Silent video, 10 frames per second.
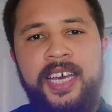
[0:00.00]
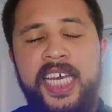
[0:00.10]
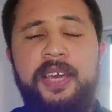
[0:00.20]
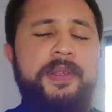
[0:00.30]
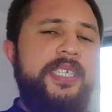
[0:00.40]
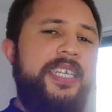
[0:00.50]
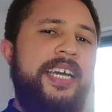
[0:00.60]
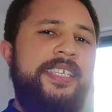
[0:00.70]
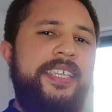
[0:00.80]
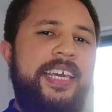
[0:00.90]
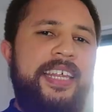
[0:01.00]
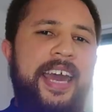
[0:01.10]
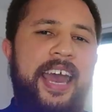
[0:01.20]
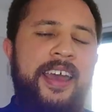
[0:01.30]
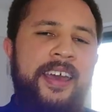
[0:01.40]
even suggesting
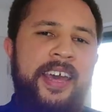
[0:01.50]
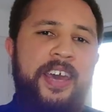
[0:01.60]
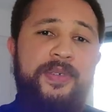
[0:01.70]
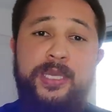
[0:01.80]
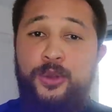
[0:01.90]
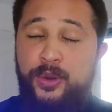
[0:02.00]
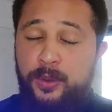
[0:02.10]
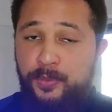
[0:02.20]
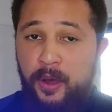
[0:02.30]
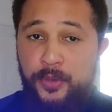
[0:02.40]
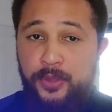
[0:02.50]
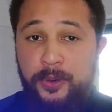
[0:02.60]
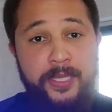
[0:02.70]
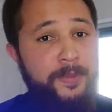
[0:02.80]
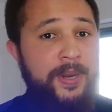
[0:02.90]
that if his career path
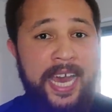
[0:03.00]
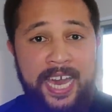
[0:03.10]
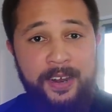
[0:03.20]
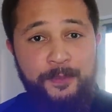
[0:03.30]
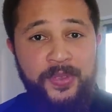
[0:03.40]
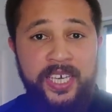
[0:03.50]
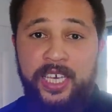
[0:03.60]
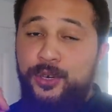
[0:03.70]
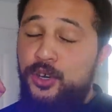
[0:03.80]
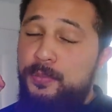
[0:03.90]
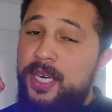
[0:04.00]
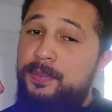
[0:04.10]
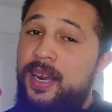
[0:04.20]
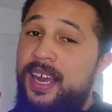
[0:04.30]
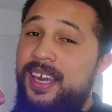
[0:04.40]
goes to plan, he could be
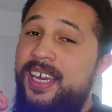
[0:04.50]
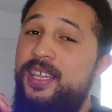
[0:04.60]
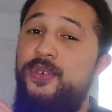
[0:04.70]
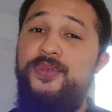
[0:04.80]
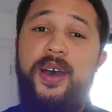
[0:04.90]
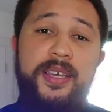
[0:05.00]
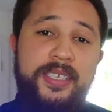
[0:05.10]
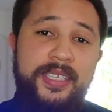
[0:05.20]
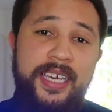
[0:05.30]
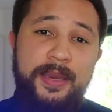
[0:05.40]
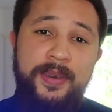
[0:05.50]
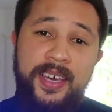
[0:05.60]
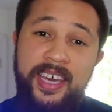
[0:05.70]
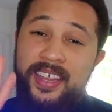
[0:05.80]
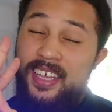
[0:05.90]
playing in the first team
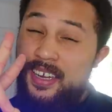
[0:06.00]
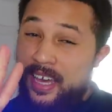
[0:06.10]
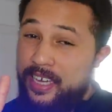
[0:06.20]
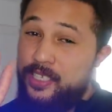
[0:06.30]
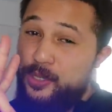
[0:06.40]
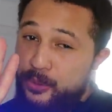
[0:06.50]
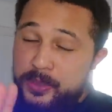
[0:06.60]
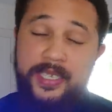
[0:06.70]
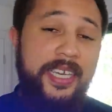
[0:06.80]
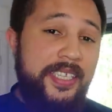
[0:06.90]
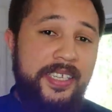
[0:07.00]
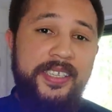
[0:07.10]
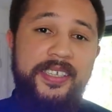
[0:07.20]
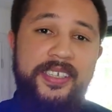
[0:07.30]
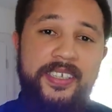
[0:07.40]
in the next two
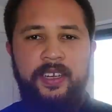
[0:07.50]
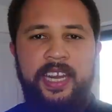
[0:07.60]
seasons.